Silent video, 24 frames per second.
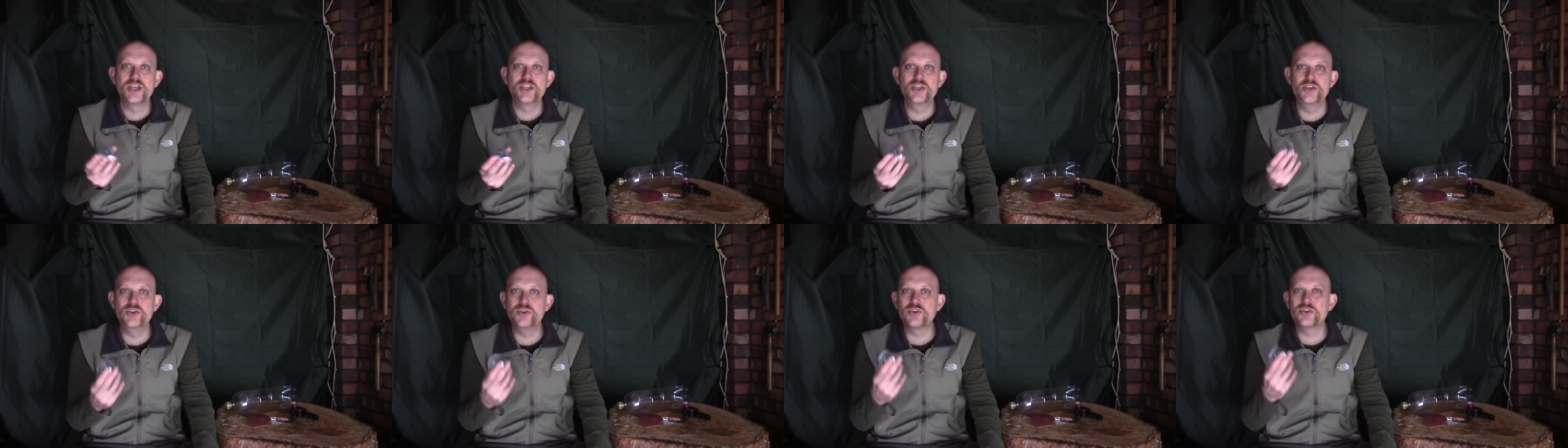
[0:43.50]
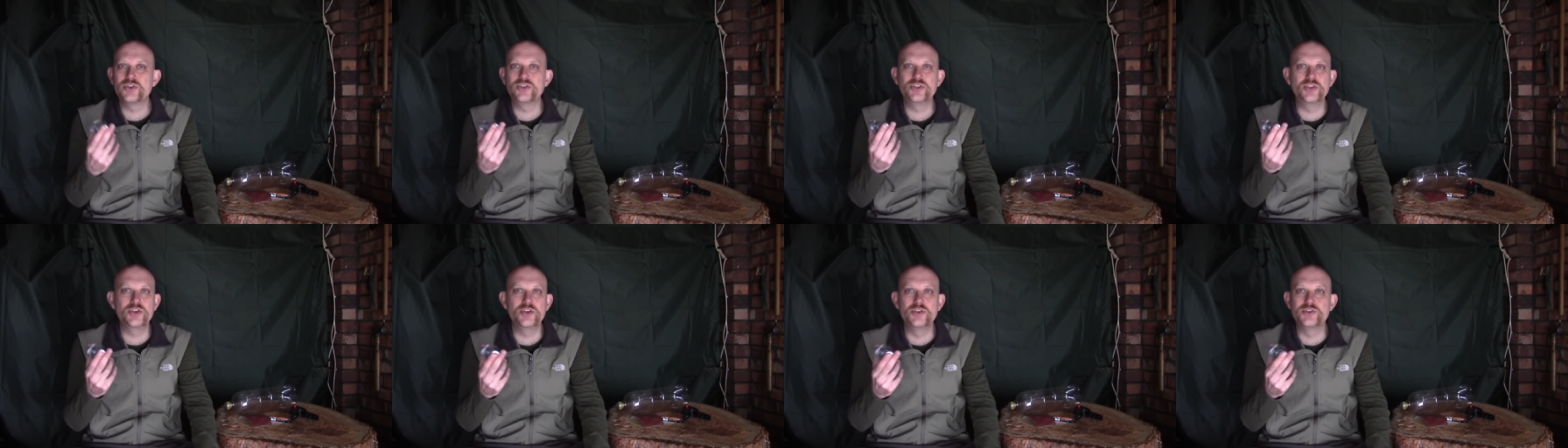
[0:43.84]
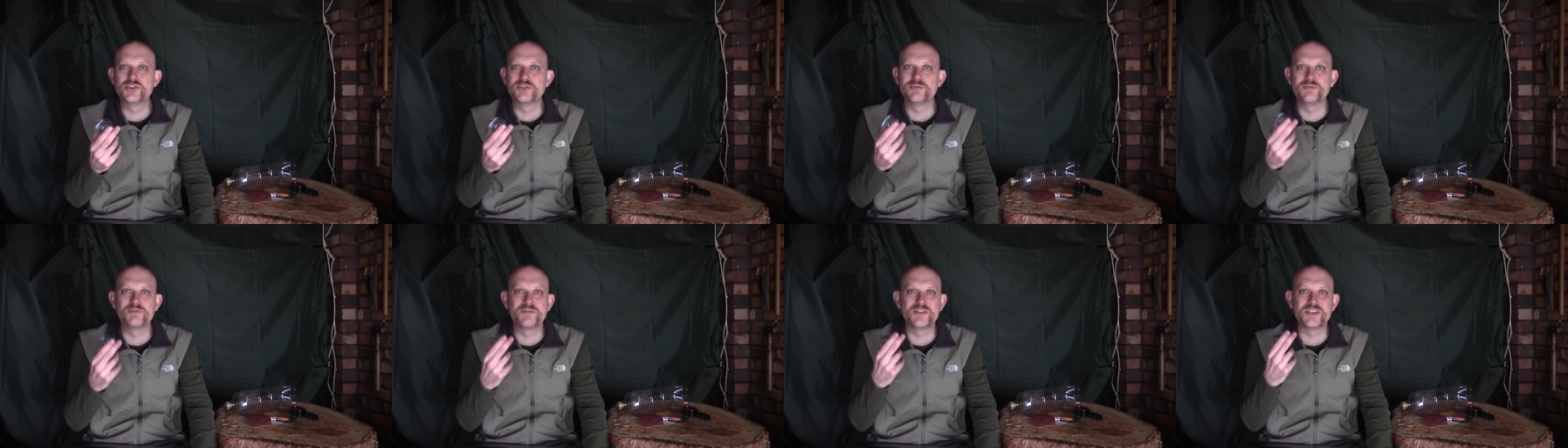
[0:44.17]
You can
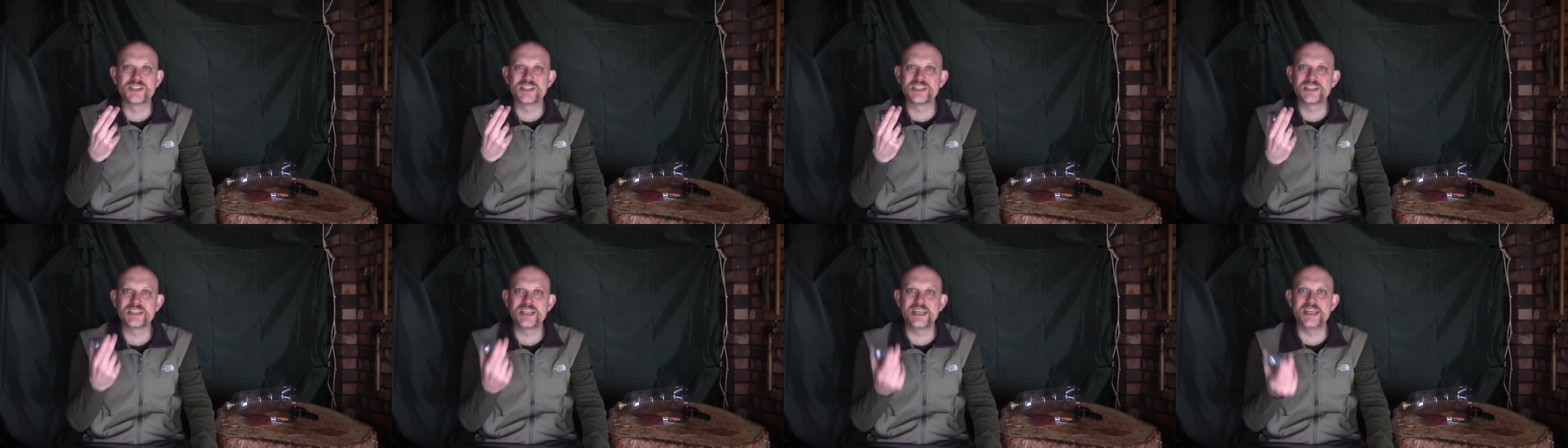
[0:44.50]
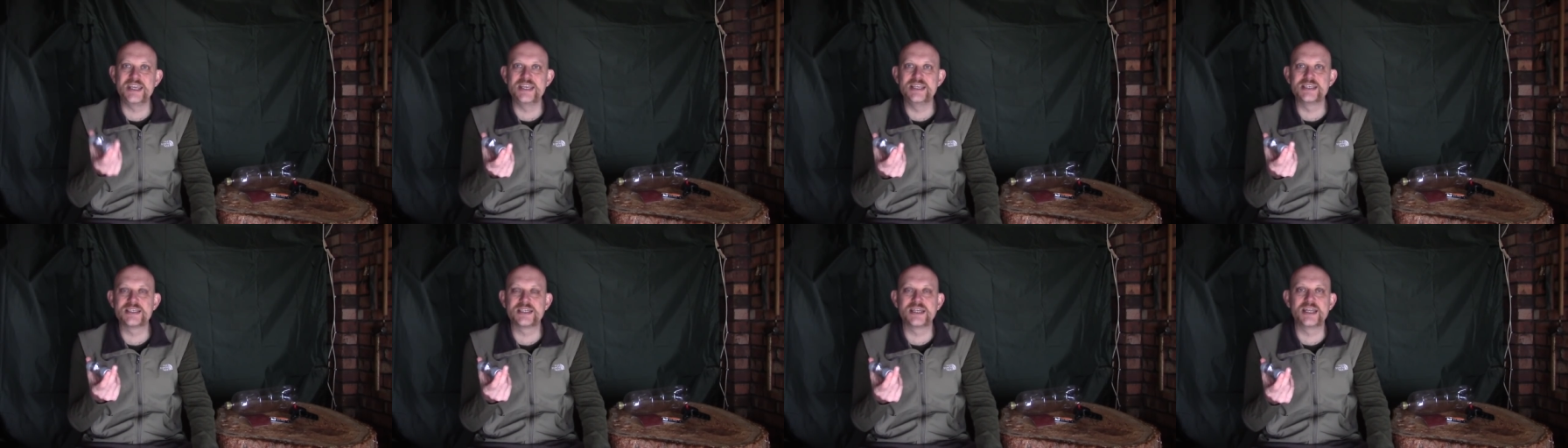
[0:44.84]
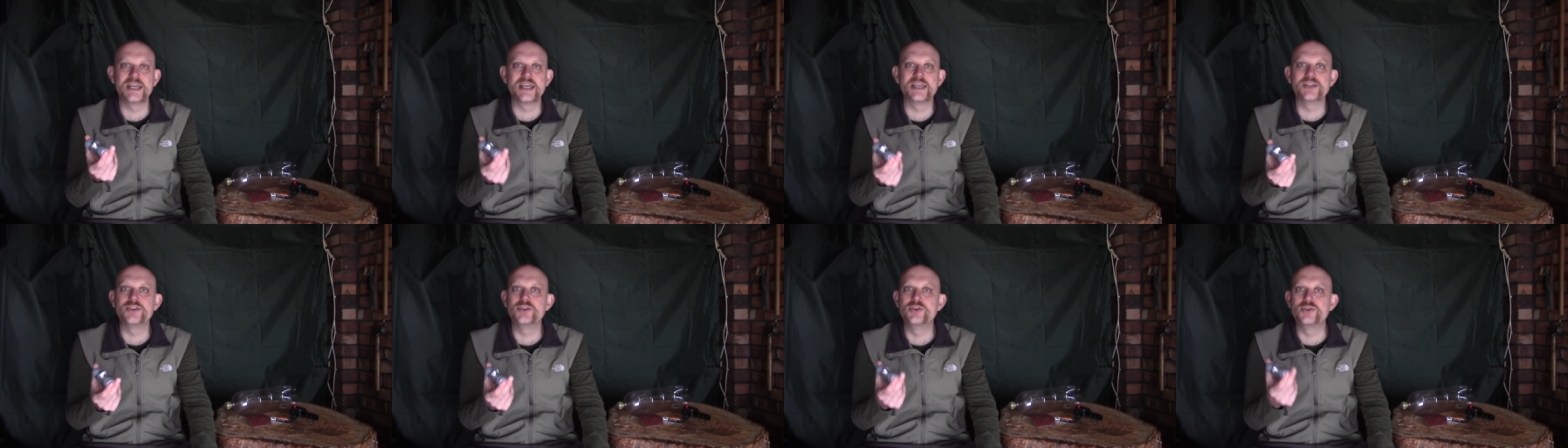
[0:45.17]
use them for
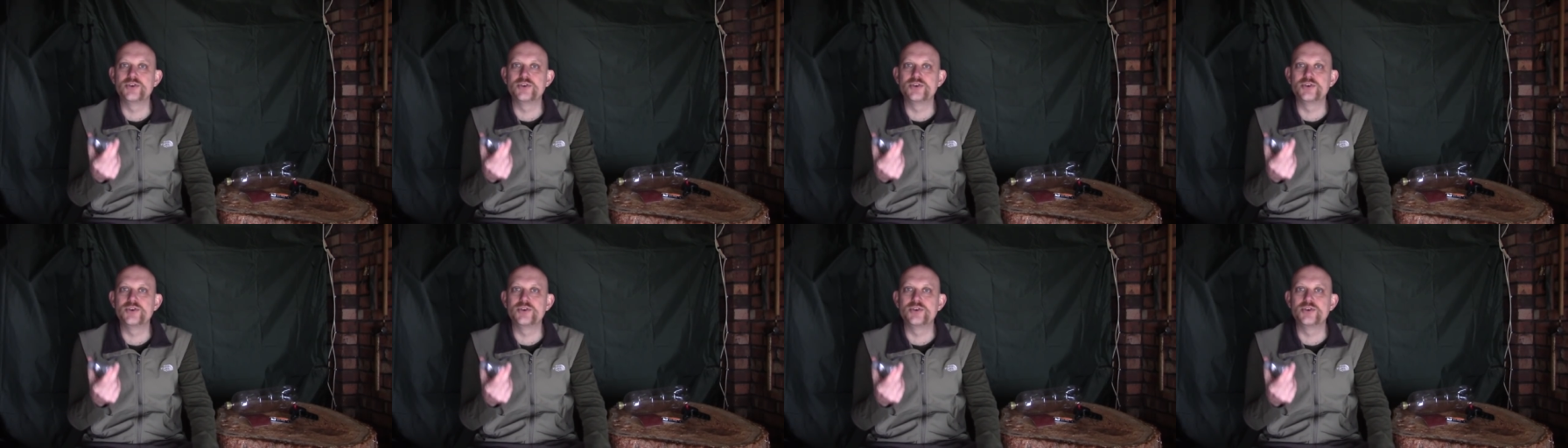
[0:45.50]
seasoning,